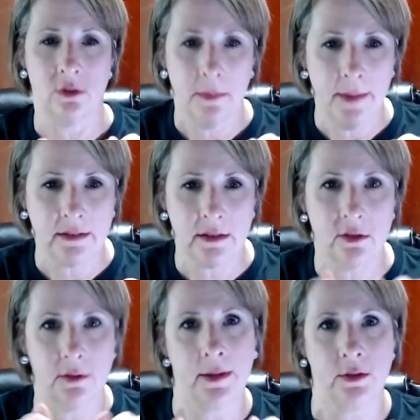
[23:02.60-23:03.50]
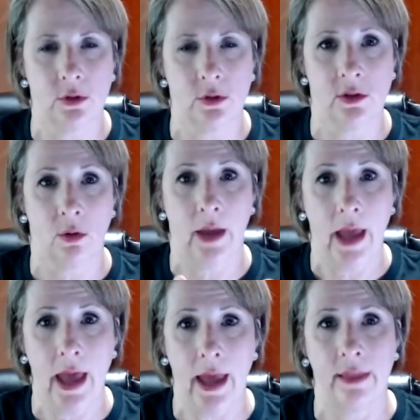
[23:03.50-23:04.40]
you a message to make sure it's
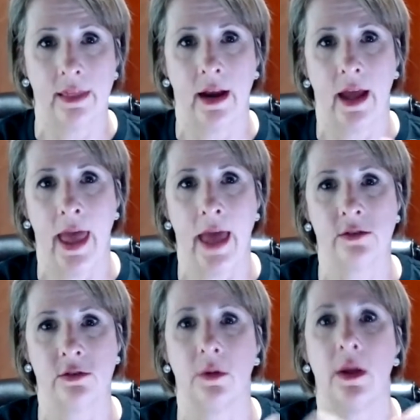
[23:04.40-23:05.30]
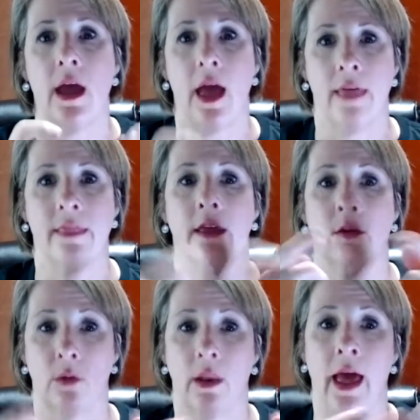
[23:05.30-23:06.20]
okay that I add you, and then
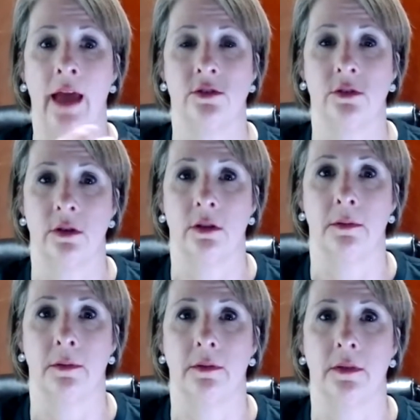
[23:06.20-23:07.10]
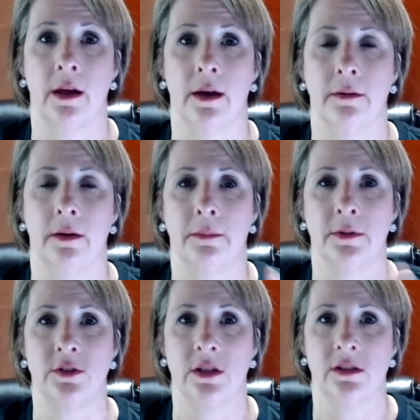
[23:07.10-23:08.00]
we'll add you to the
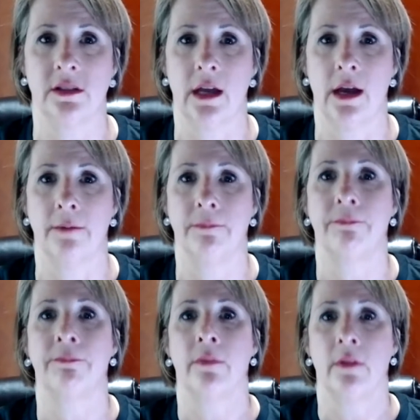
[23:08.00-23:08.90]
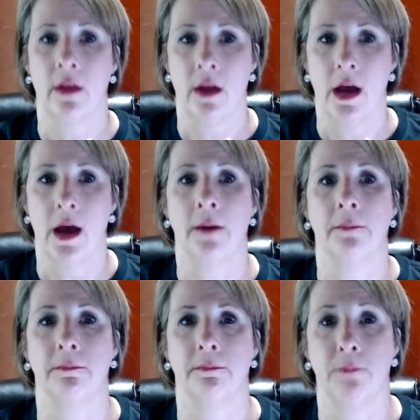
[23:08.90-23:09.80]
Bajinska
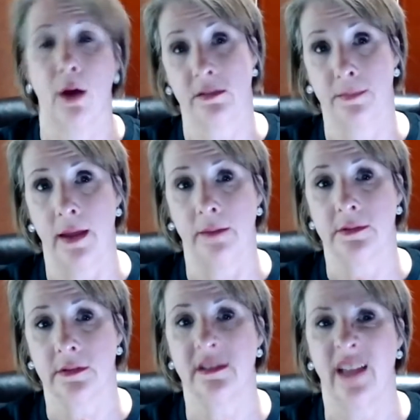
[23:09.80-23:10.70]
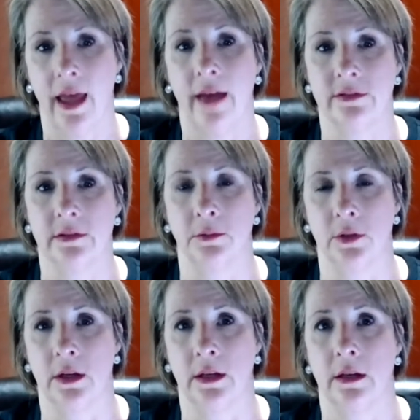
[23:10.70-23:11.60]
Boss Babes, because they have some
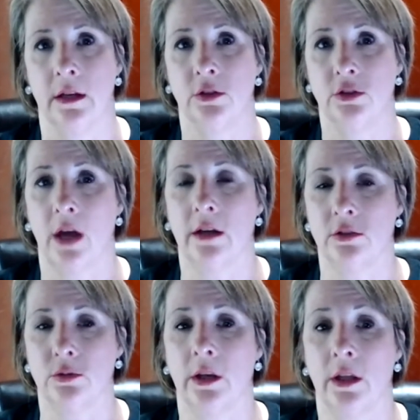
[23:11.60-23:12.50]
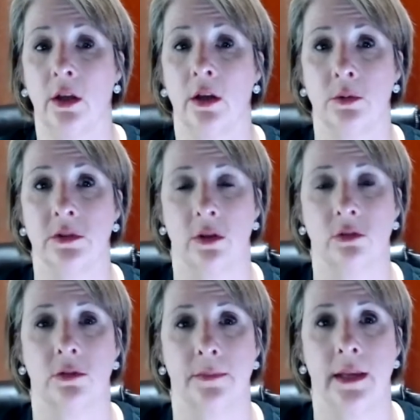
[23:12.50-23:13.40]
good. Shauna's really good with
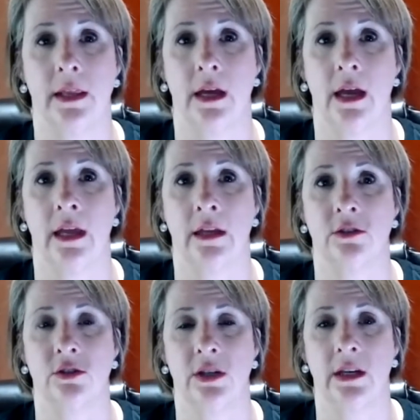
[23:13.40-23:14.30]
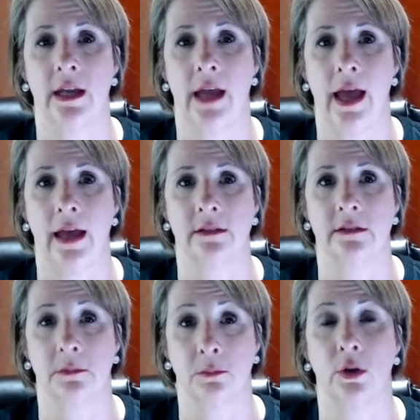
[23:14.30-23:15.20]
social media, and she has
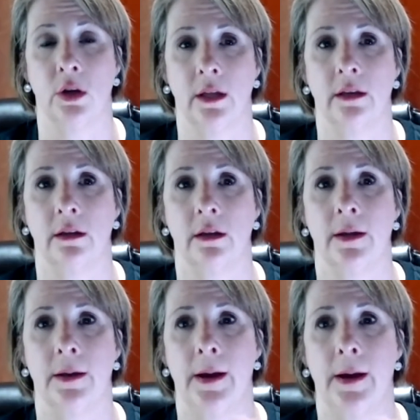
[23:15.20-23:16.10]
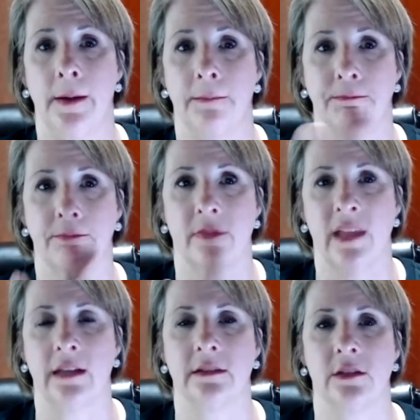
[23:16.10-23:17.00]
some good
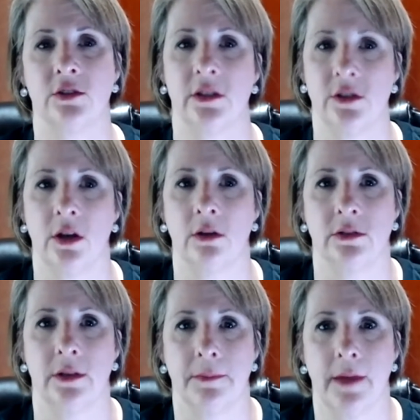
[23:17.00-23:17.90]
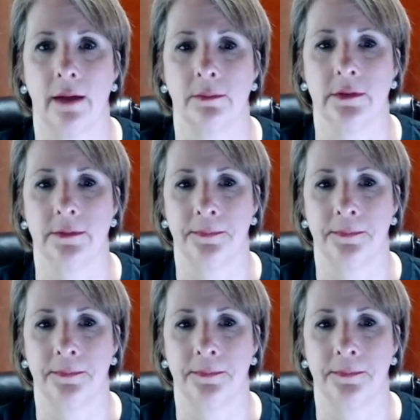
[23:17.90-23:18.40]
things that she shows sometimes.